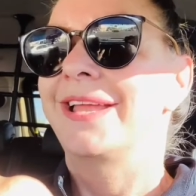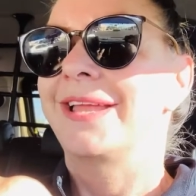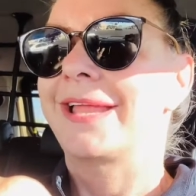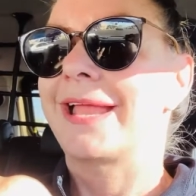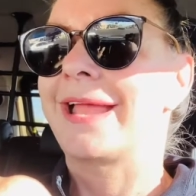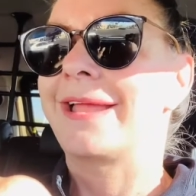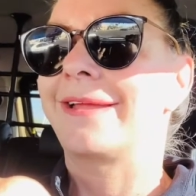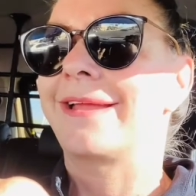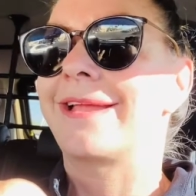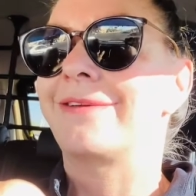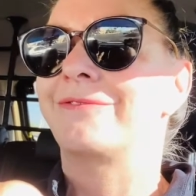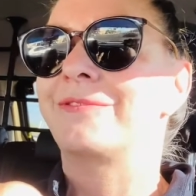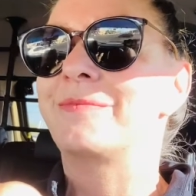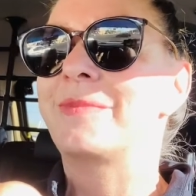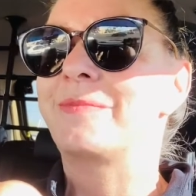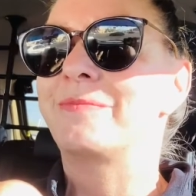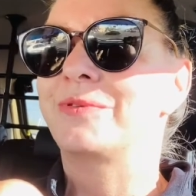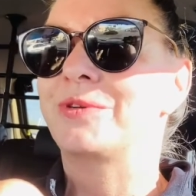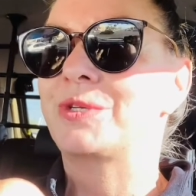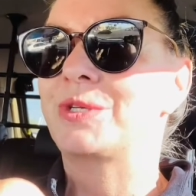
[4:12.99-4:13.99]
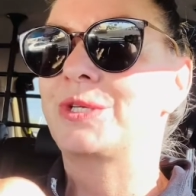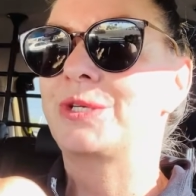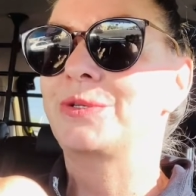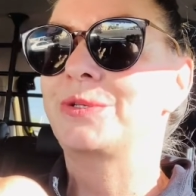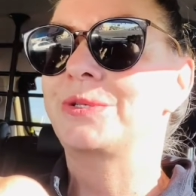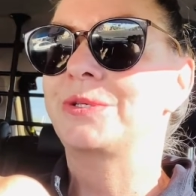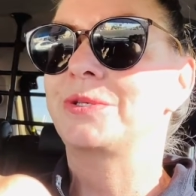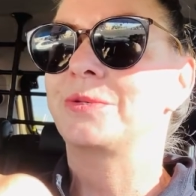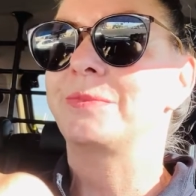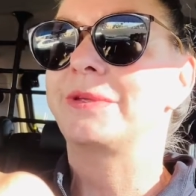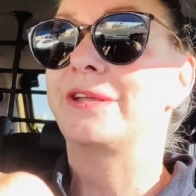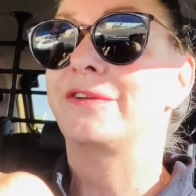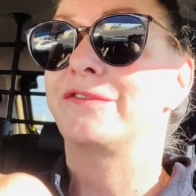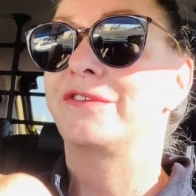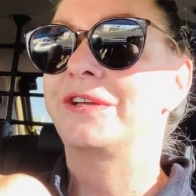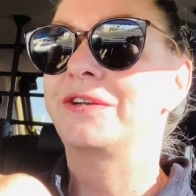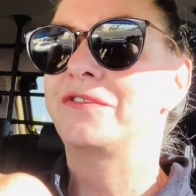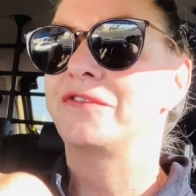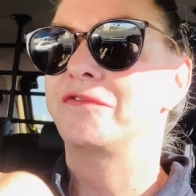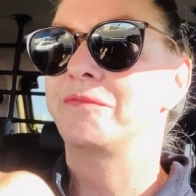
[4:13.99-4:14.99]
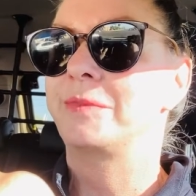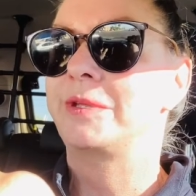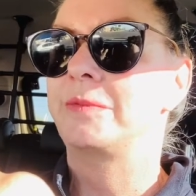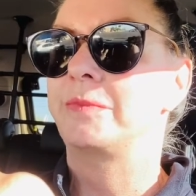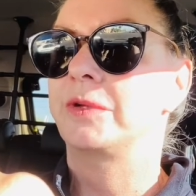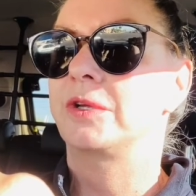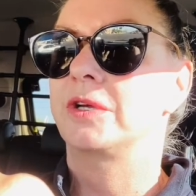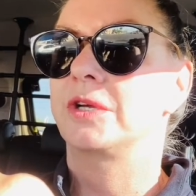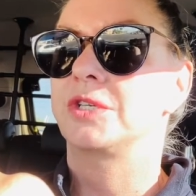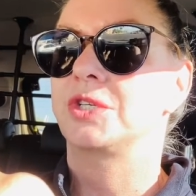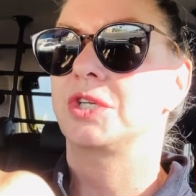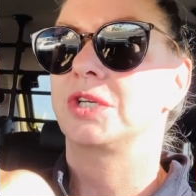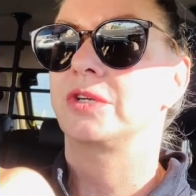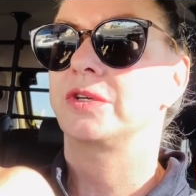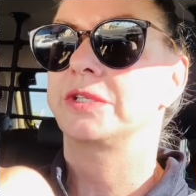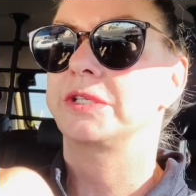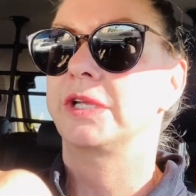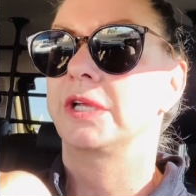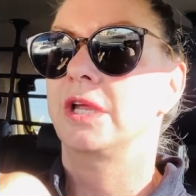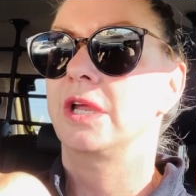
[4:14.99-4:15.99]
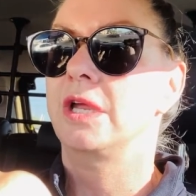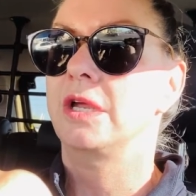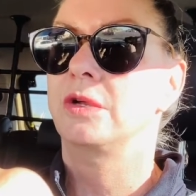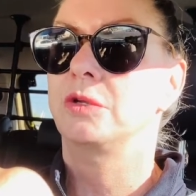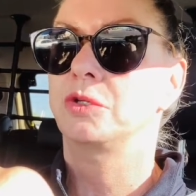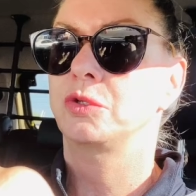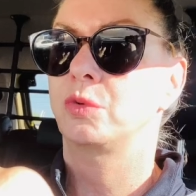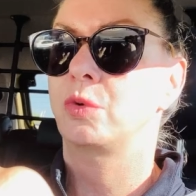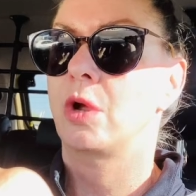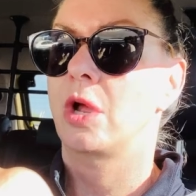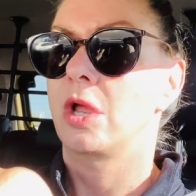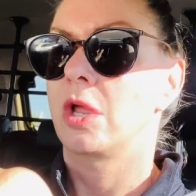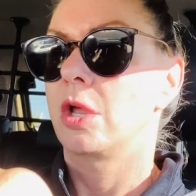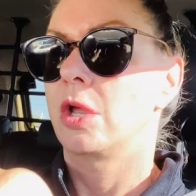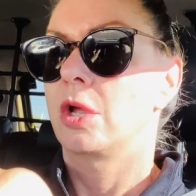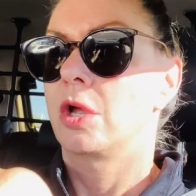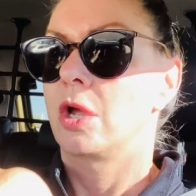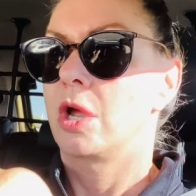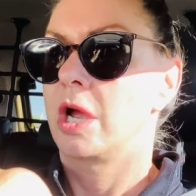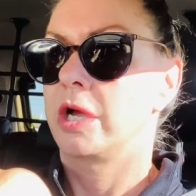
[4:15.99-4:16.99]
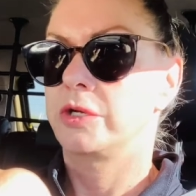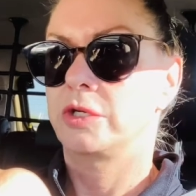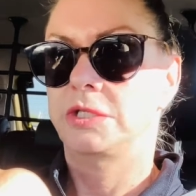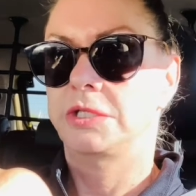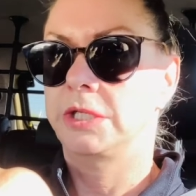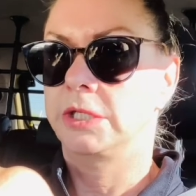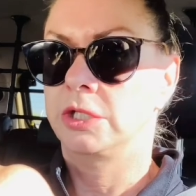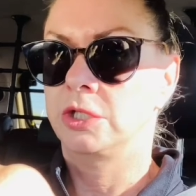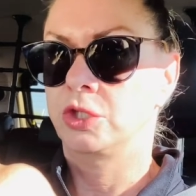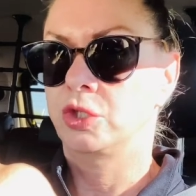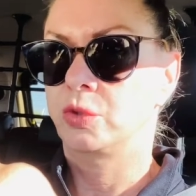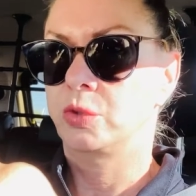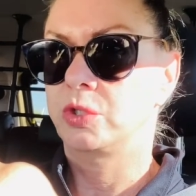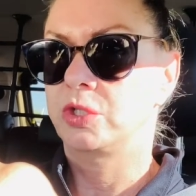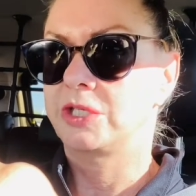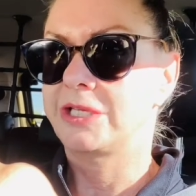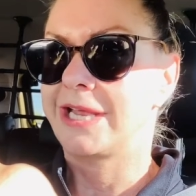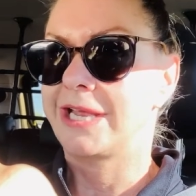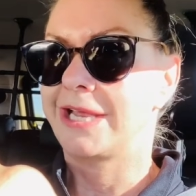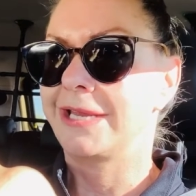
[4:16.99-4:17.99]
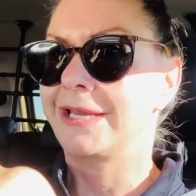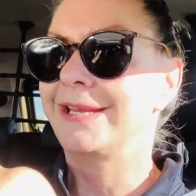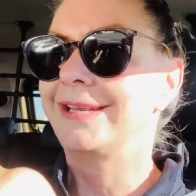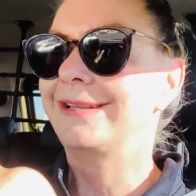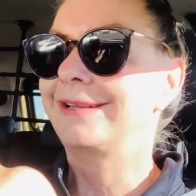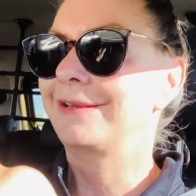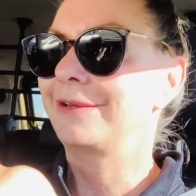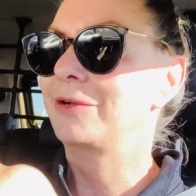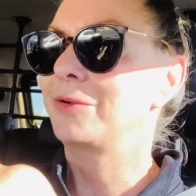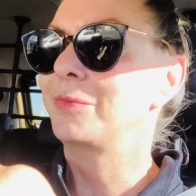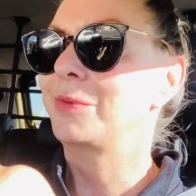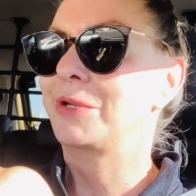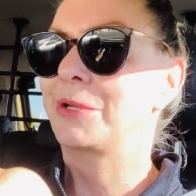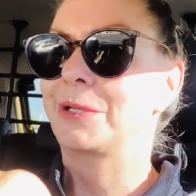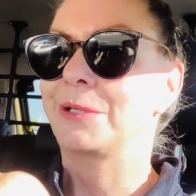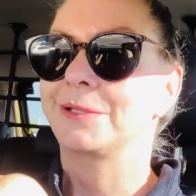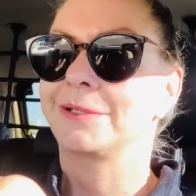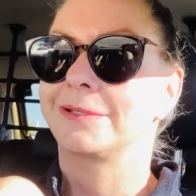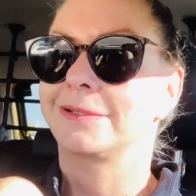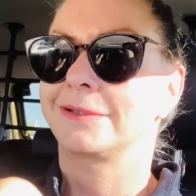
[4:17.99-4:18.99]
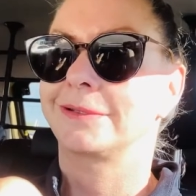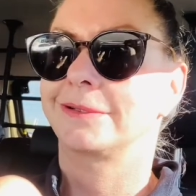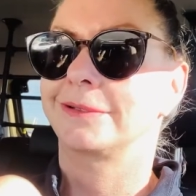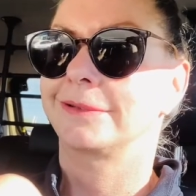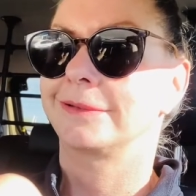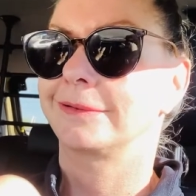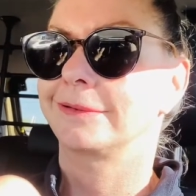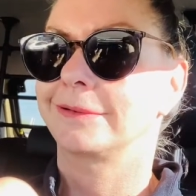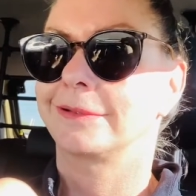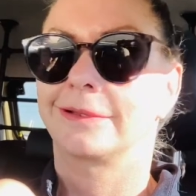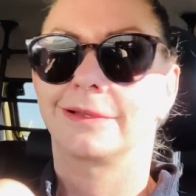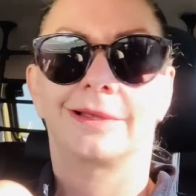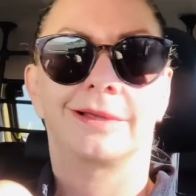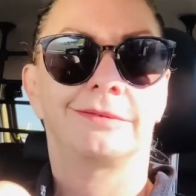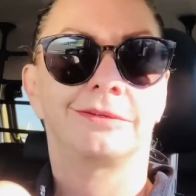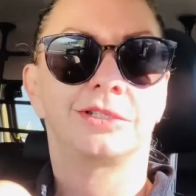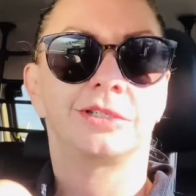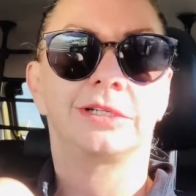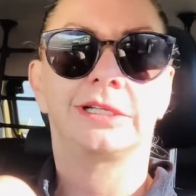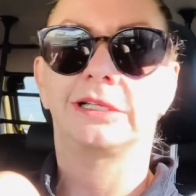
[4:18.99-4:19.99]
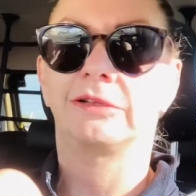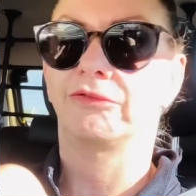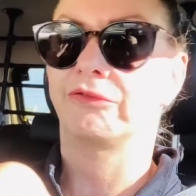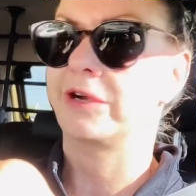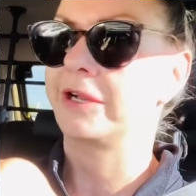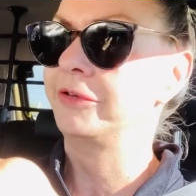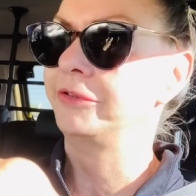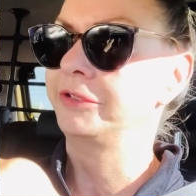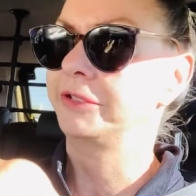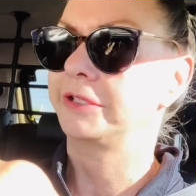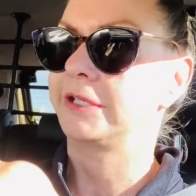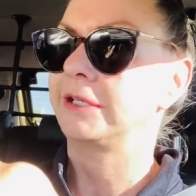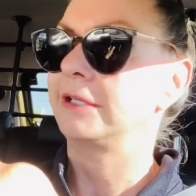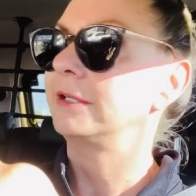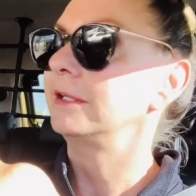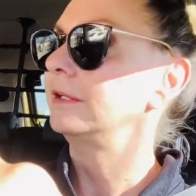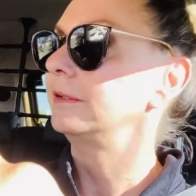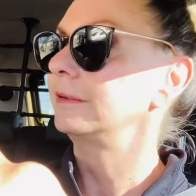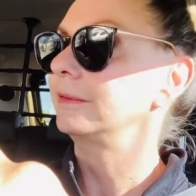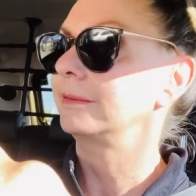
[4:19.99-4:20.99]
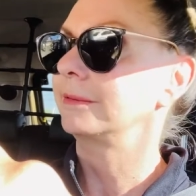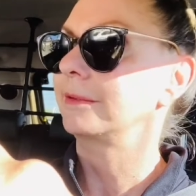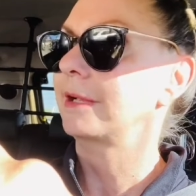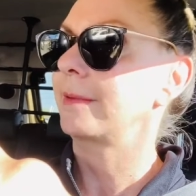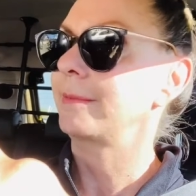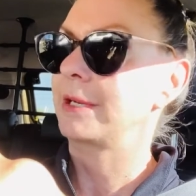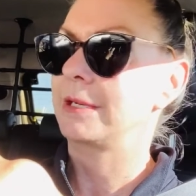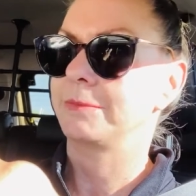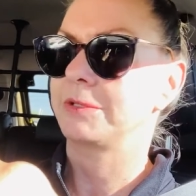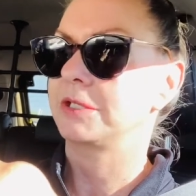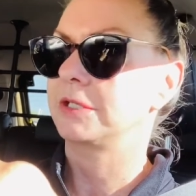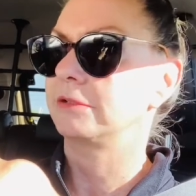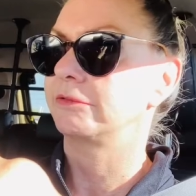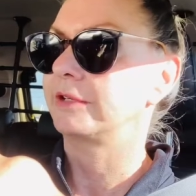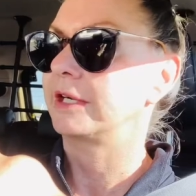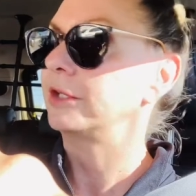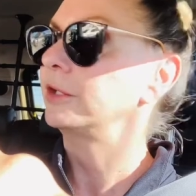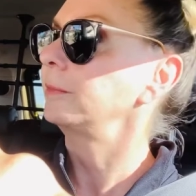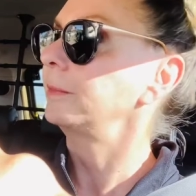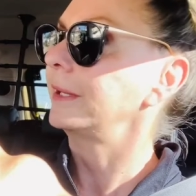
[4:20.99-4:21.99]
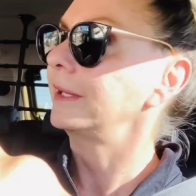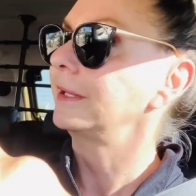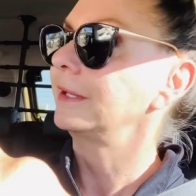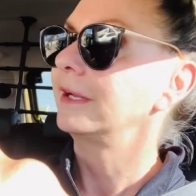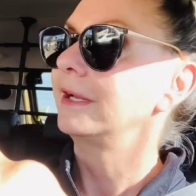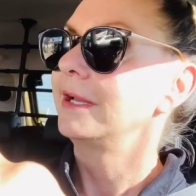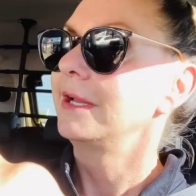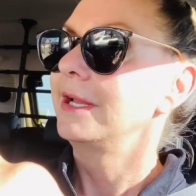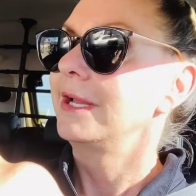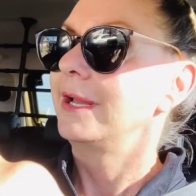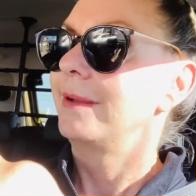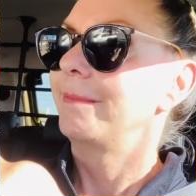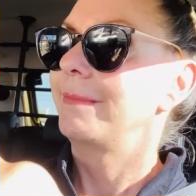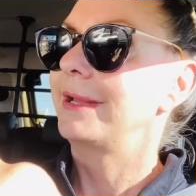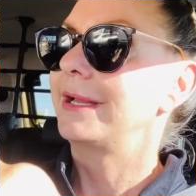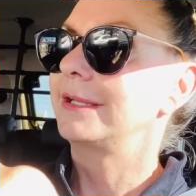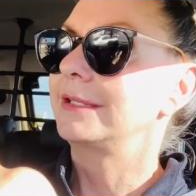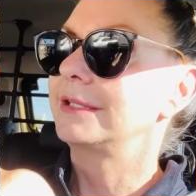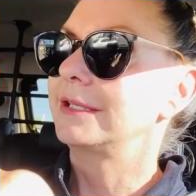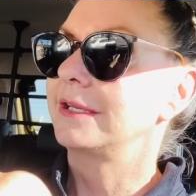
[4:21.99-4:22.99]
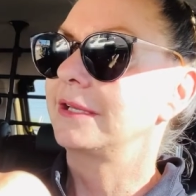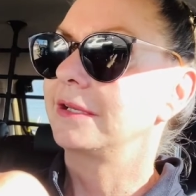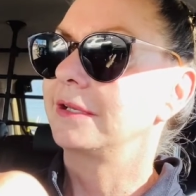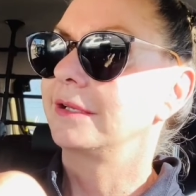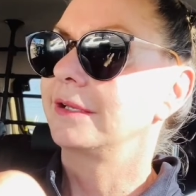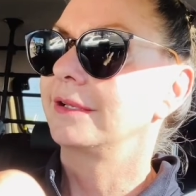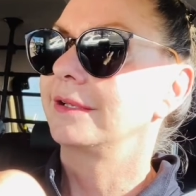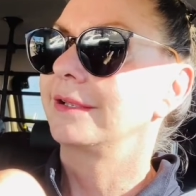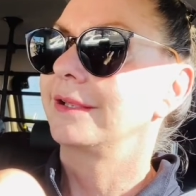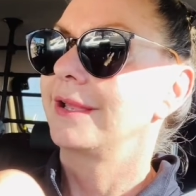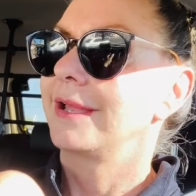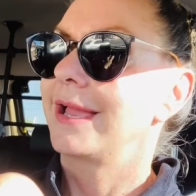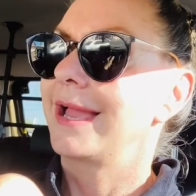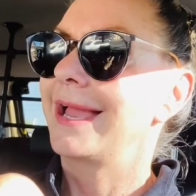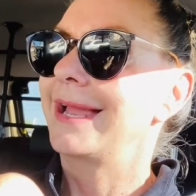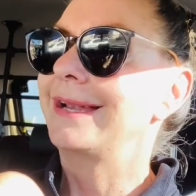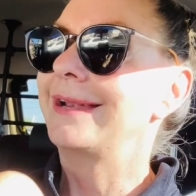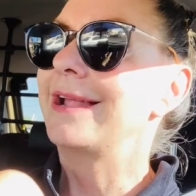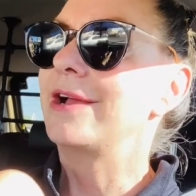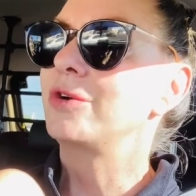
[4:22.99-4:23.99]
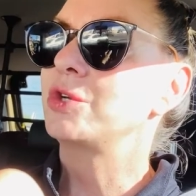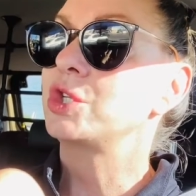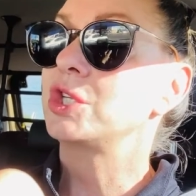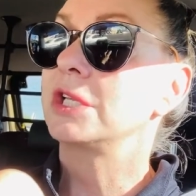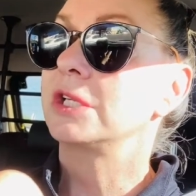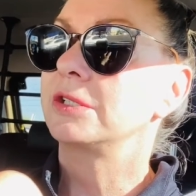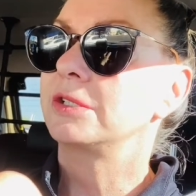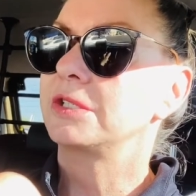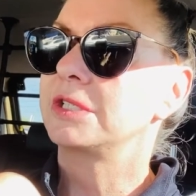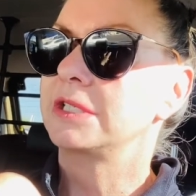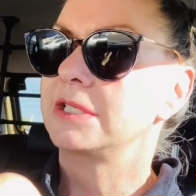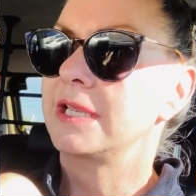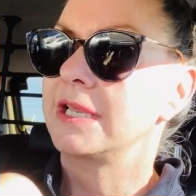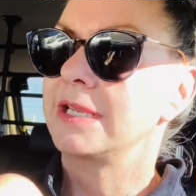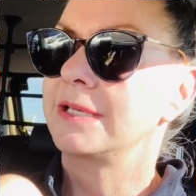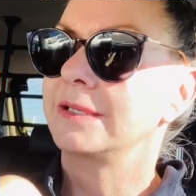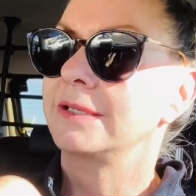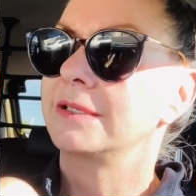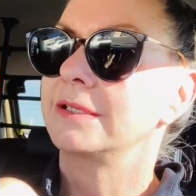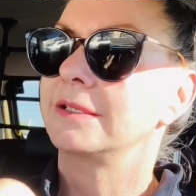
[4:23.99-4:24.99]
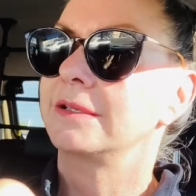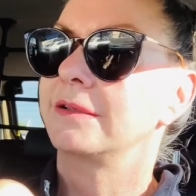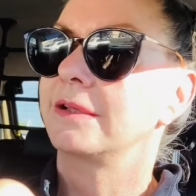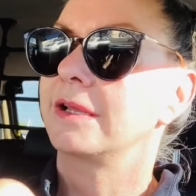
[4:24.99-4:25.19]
I remember she used to make fun of me because she goes like, hey, Laura, are you sticking to your diet? Because I was a little round then. I mean, I'm still round, but and now she understands